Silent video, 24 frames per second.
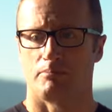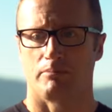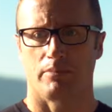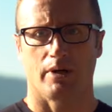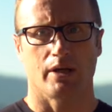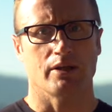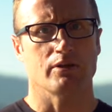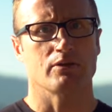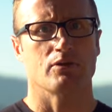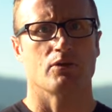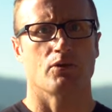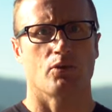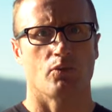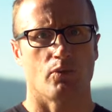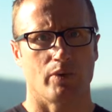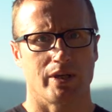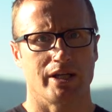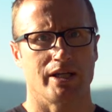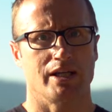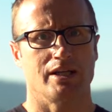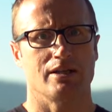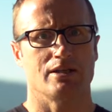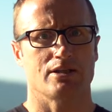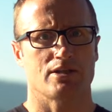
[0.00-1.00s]
but
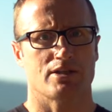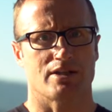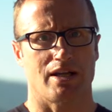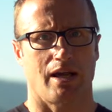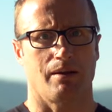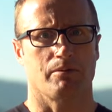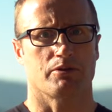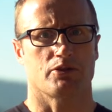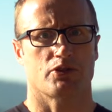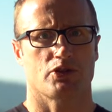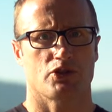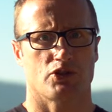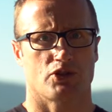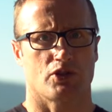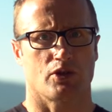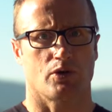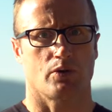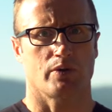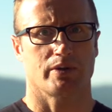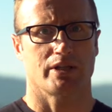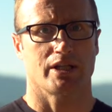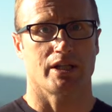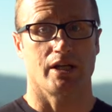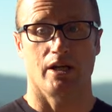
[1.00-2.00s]
we need to establish a
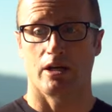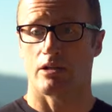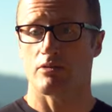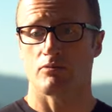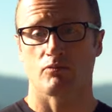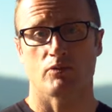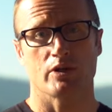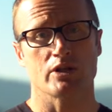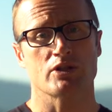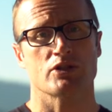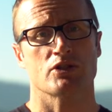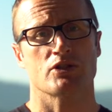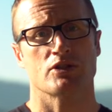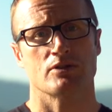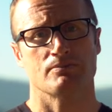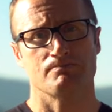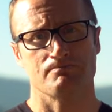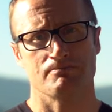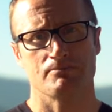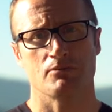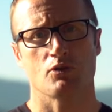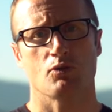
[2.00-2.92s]
zero with the gun, which